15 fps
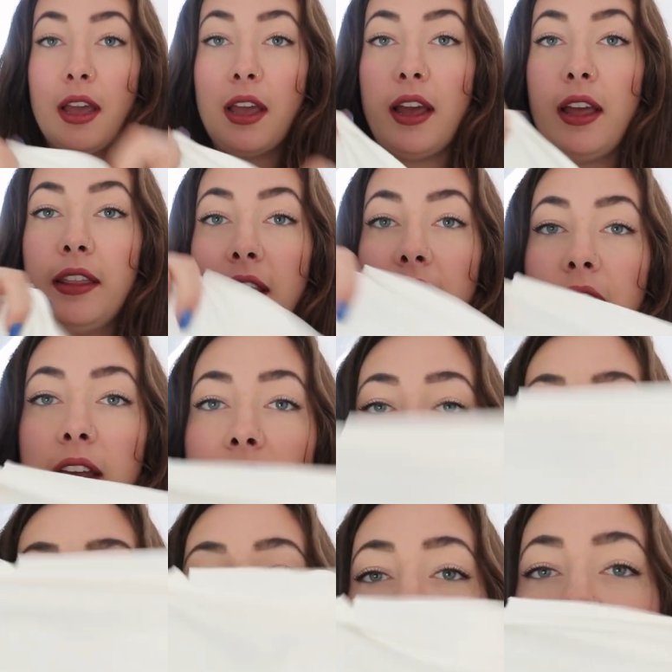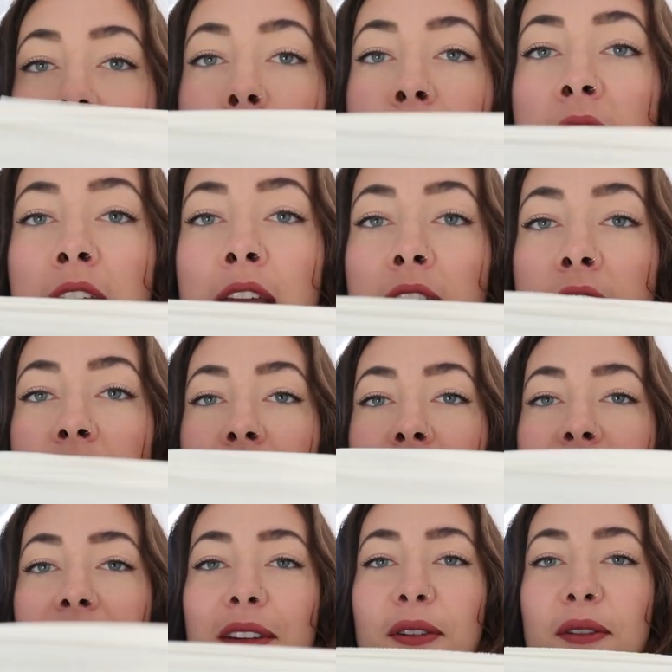And then this way,
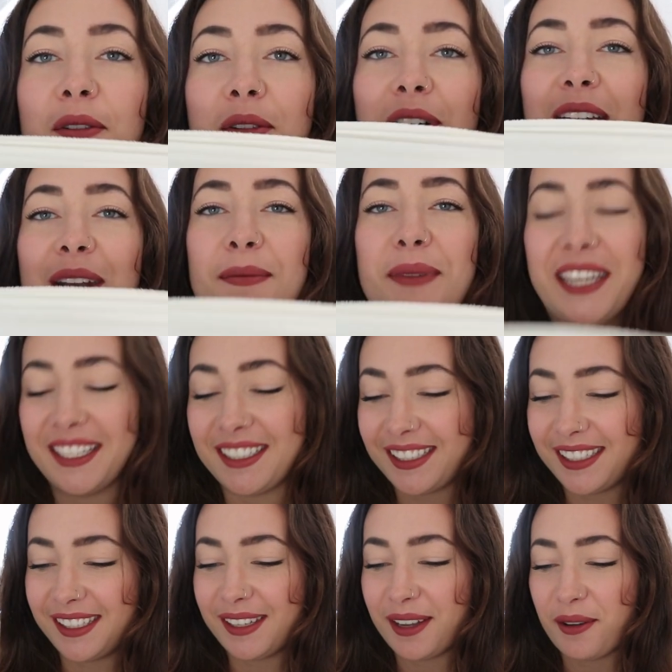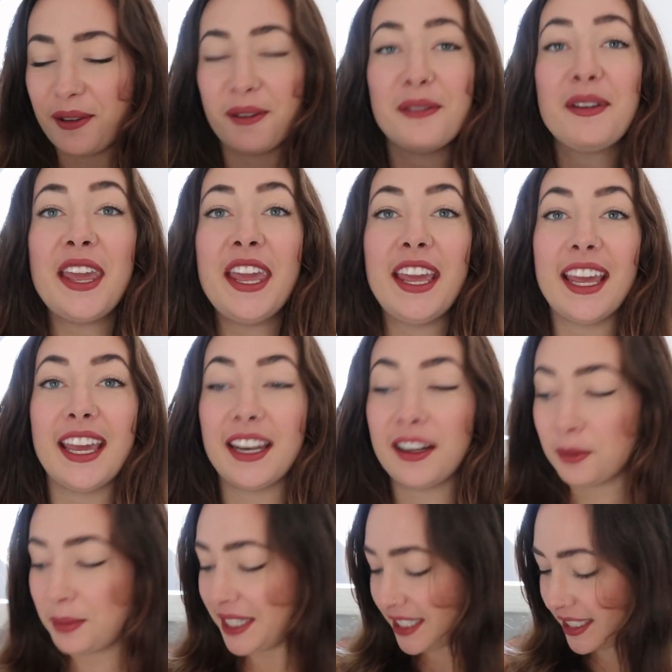quite a bit. So
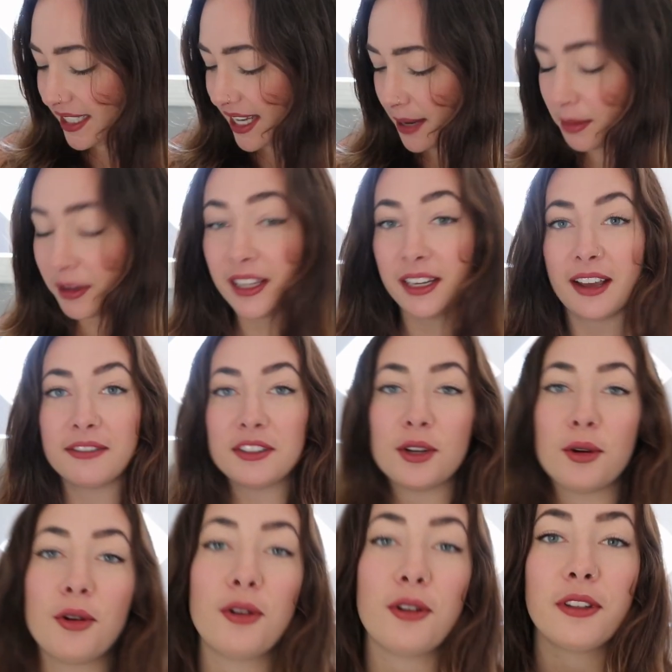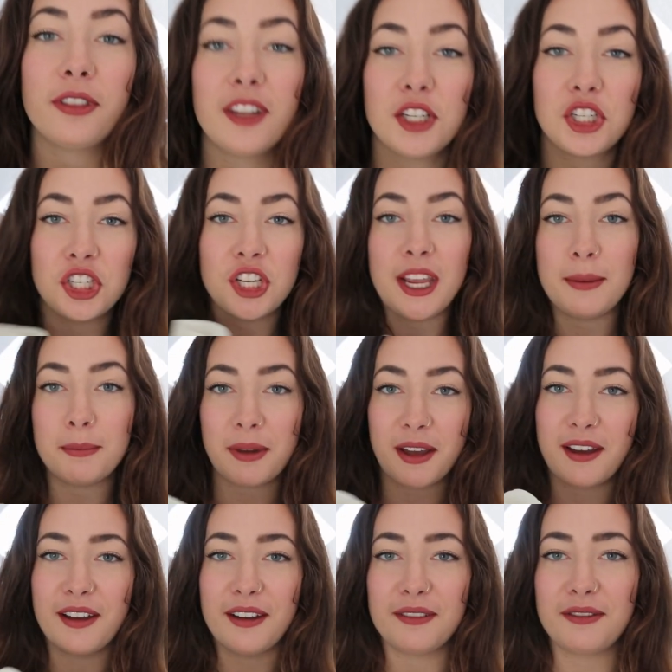it'll be stable enough to hold the shape
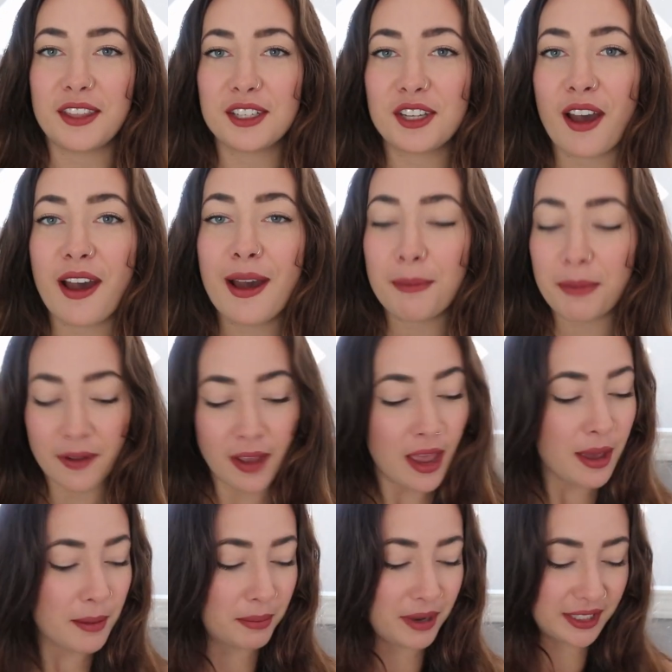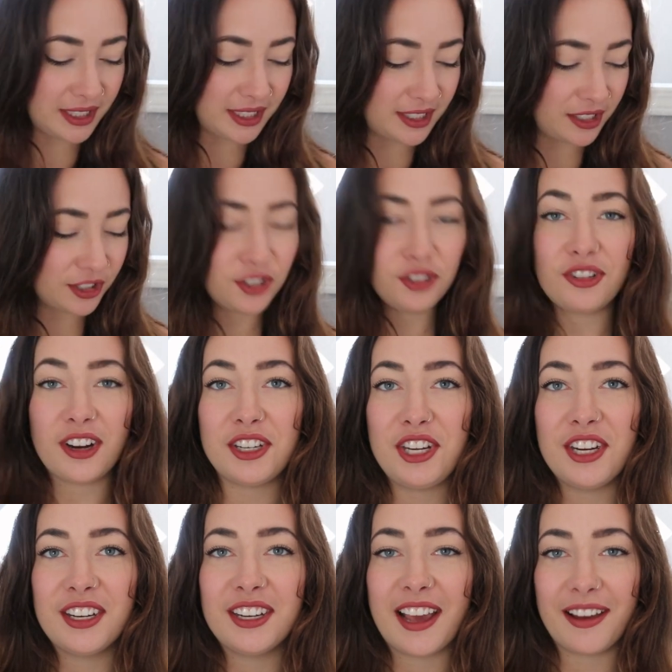of the top, but still
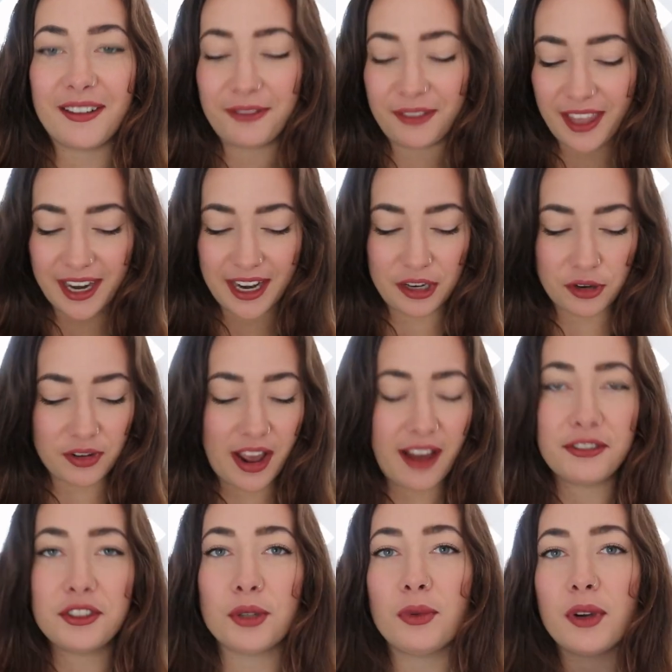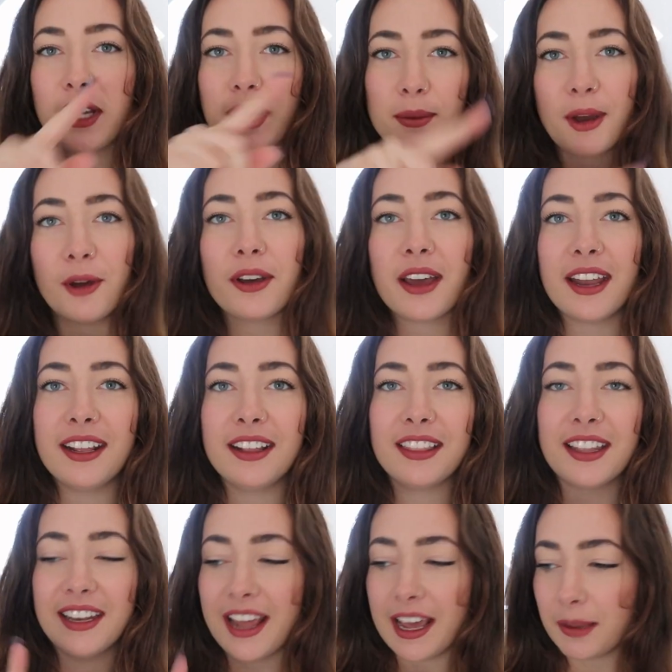stretchy enough that I don't have to worry about cutting
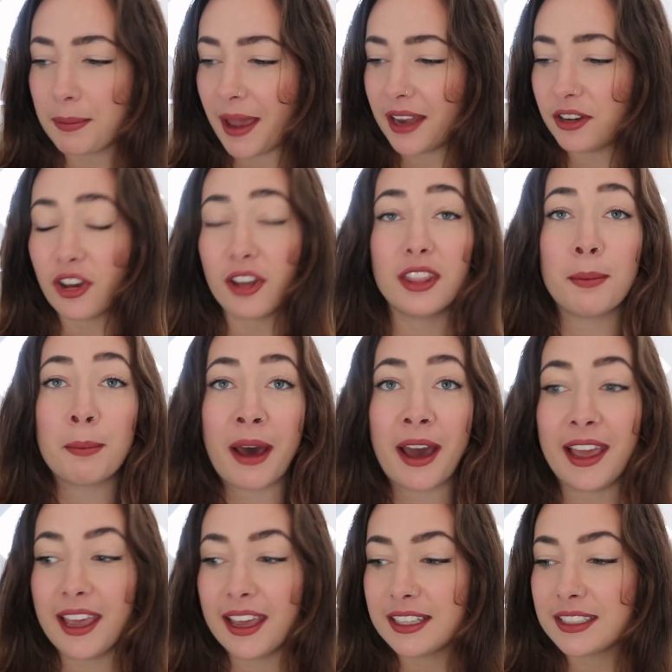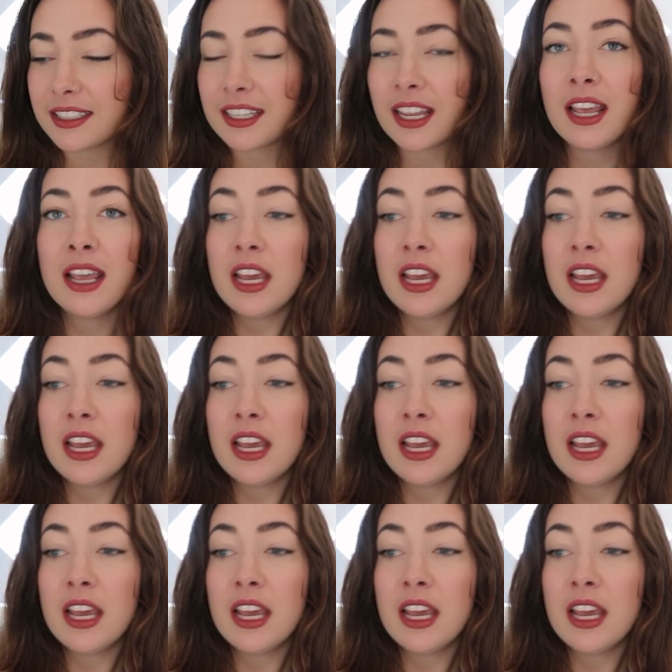the neckband on the bias.